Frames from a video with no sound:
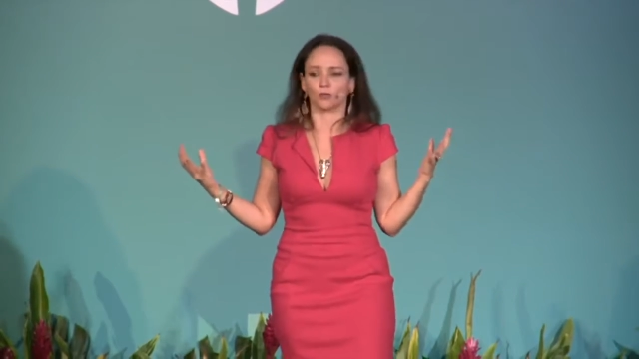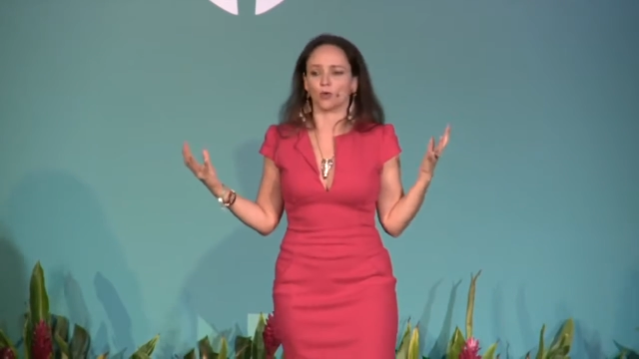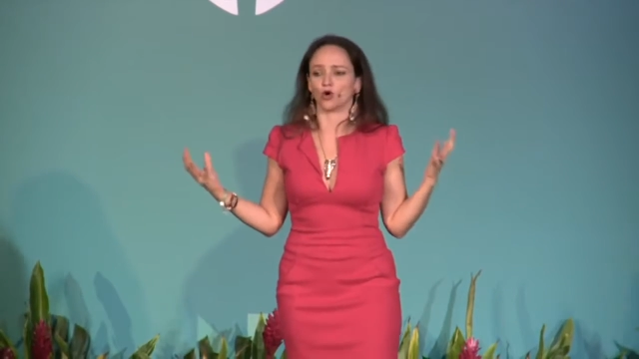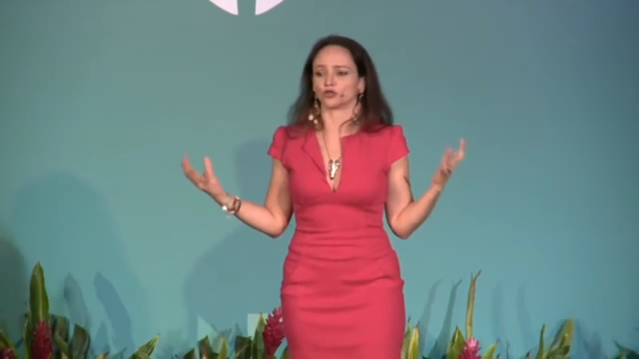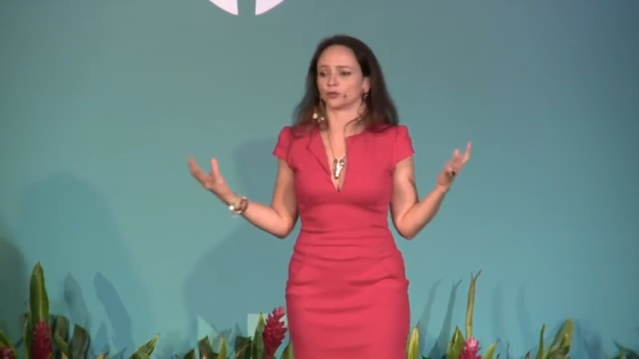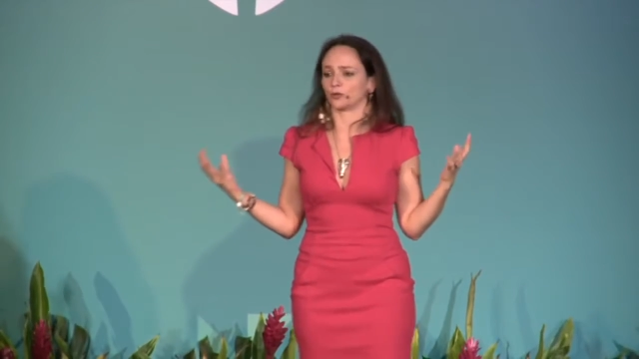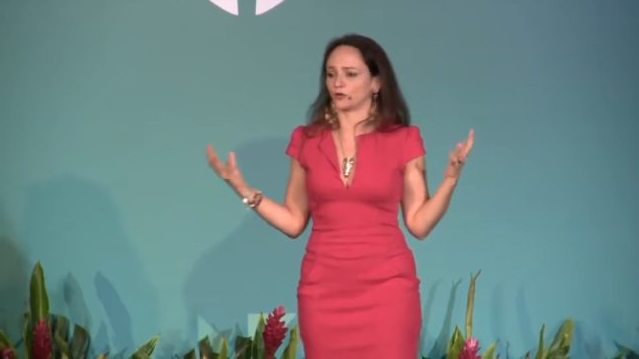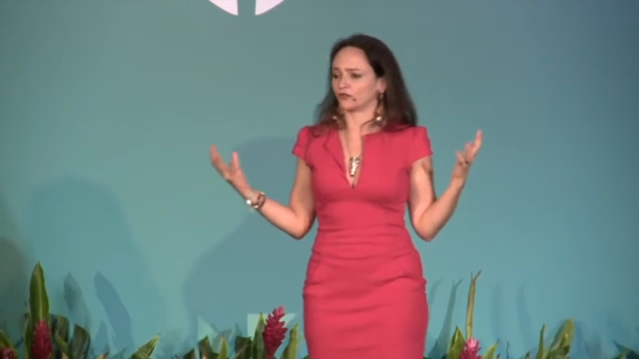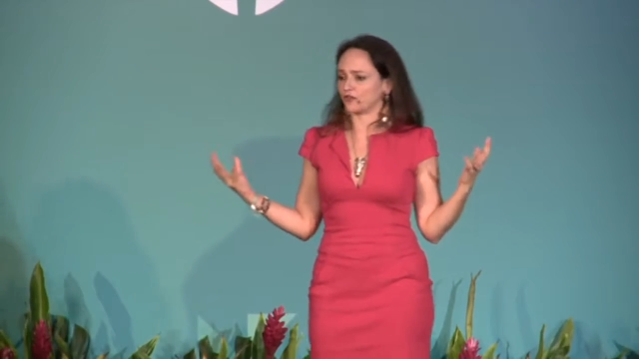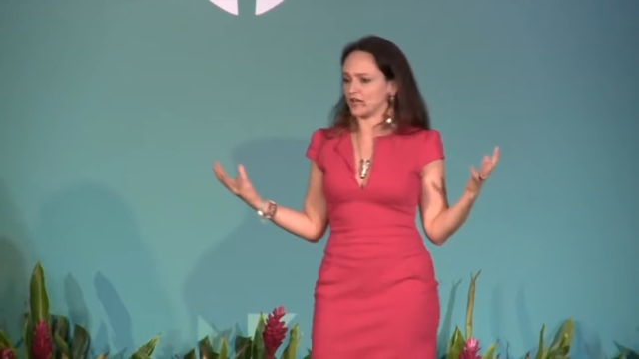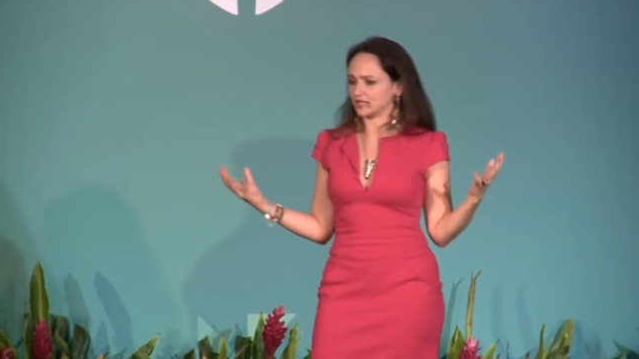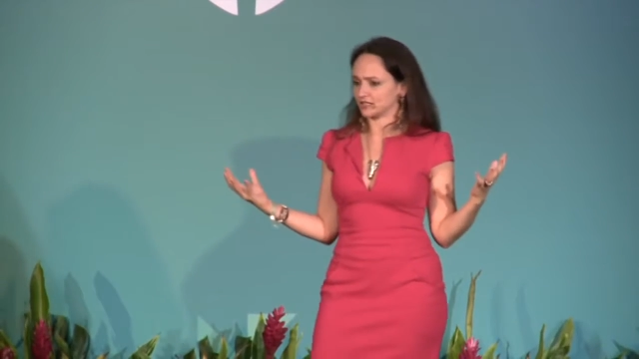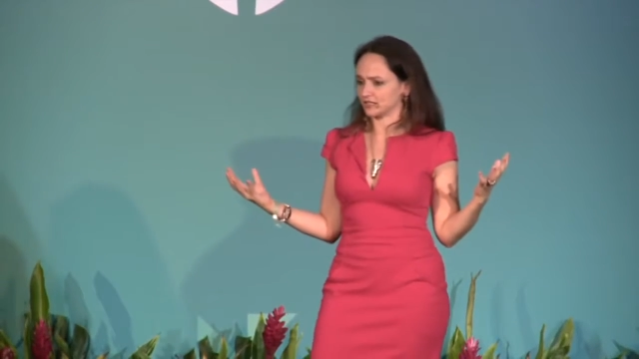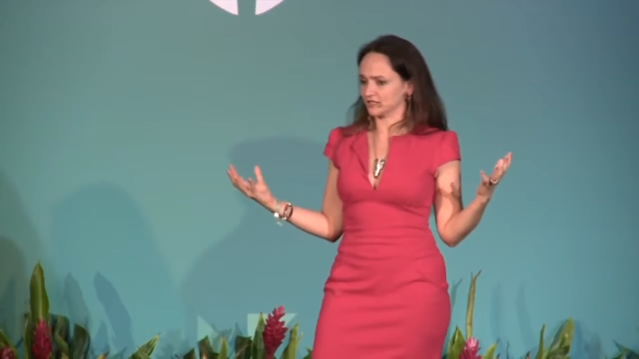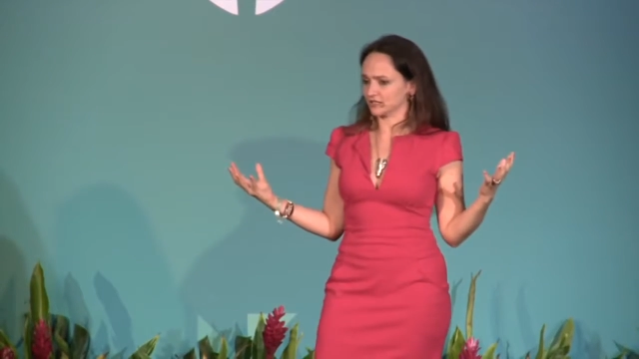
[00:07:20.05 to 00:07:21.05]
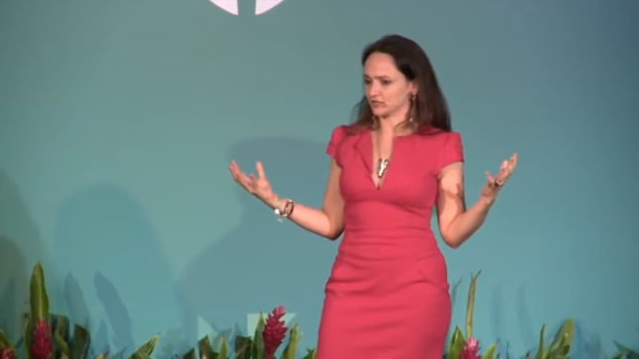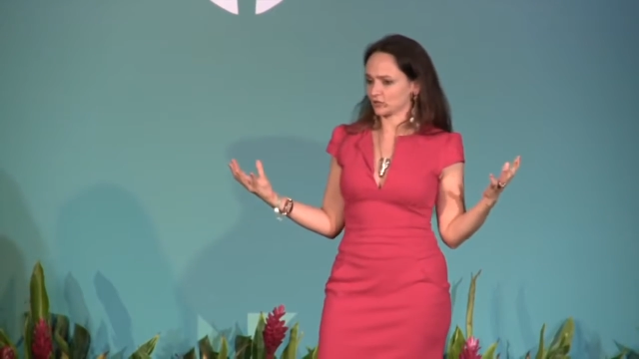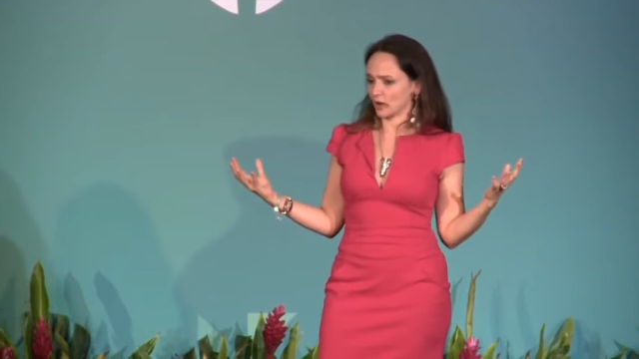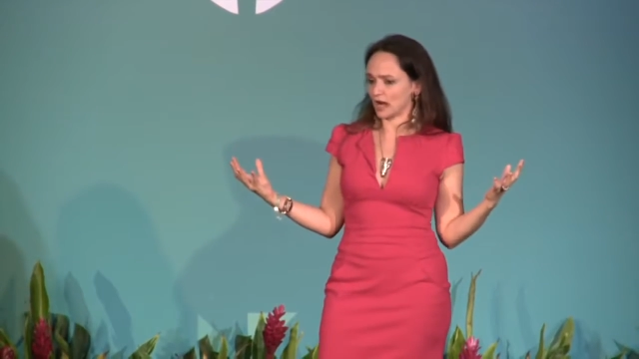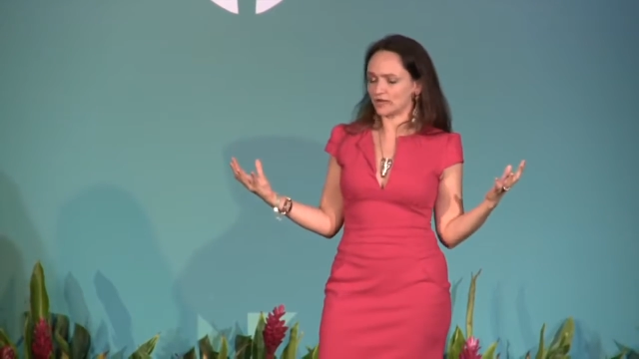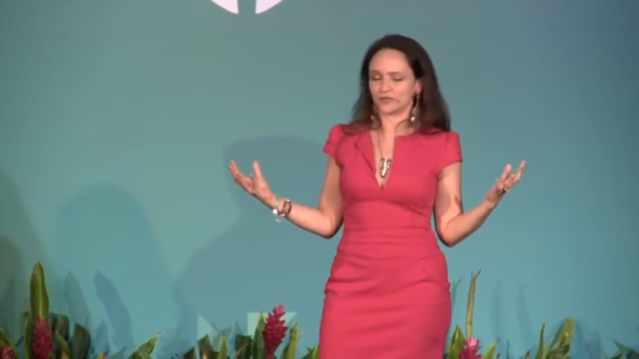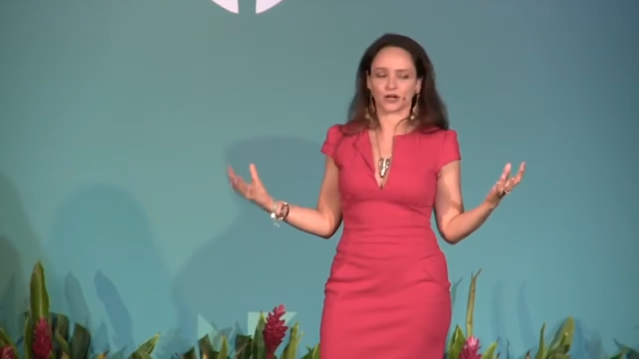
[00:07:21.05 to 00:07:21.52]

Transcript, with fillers: multiple faces, right?